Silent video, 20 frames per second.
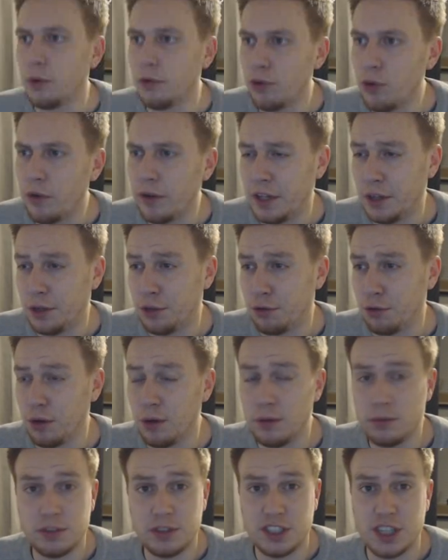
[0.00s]
So we're already
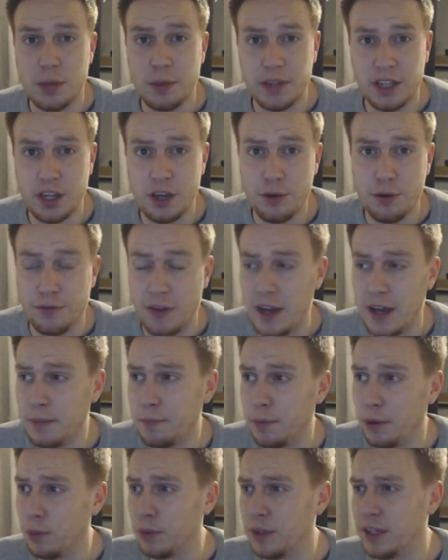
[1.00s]
through, so are
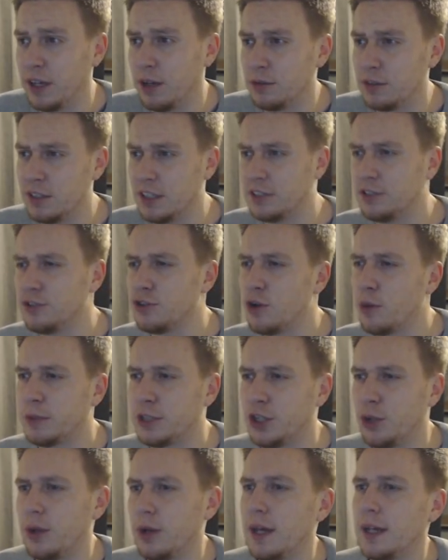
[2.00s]
Juve, but we're using this as an
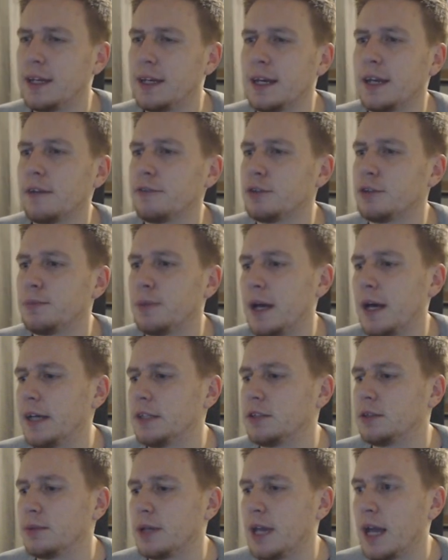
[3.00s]
opportunity to give some
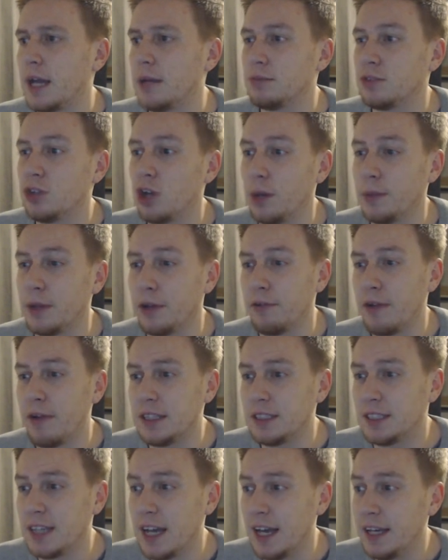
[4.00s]
players some game time.
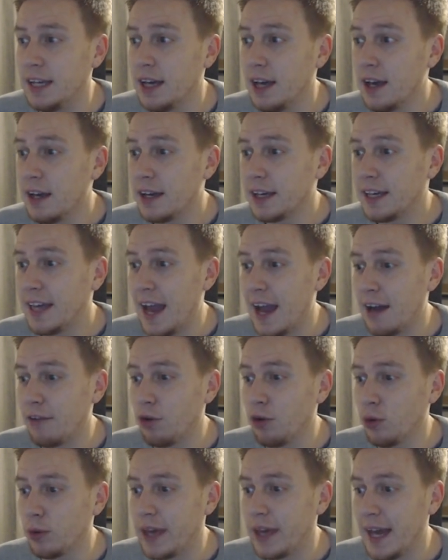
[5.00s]
Llorente,
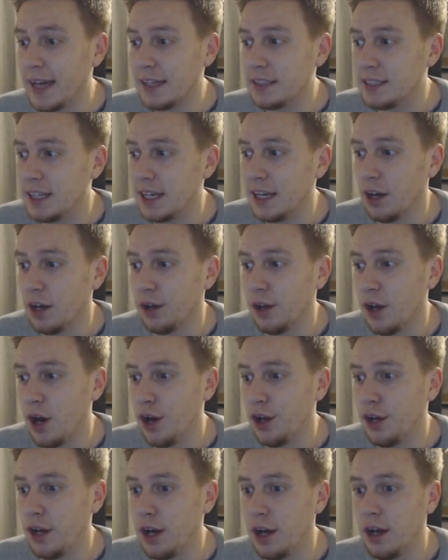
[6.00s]
Carroll, Kessie,
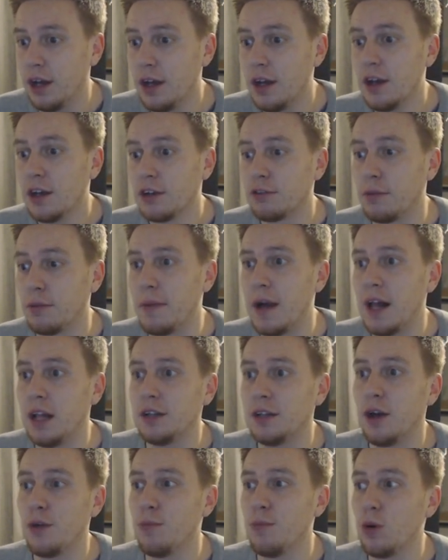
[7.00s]
Onana,
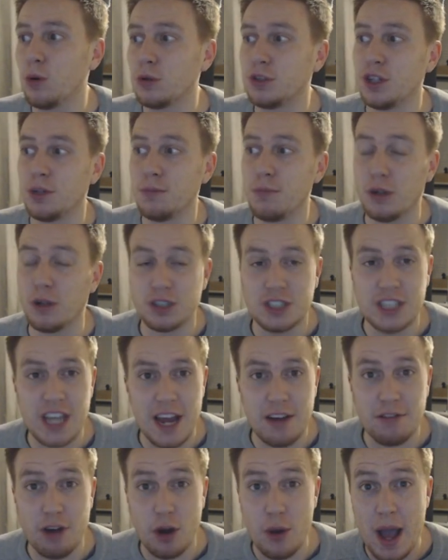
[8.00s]
Grimaldo, Mawson,
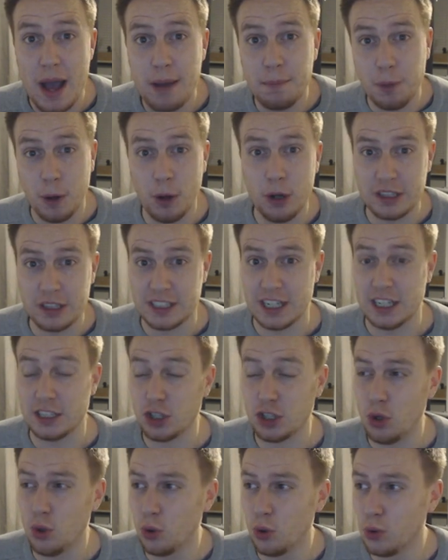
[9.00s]
Montero and
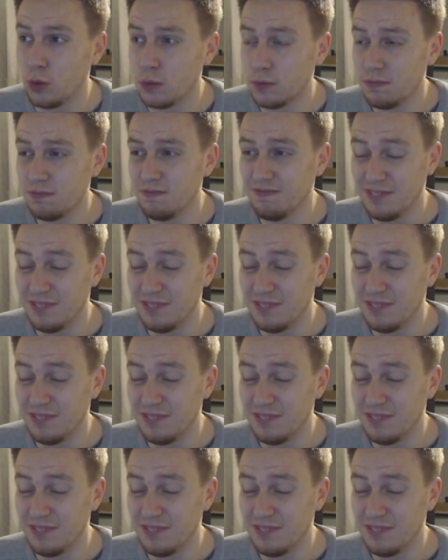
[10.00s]
Pulisic, all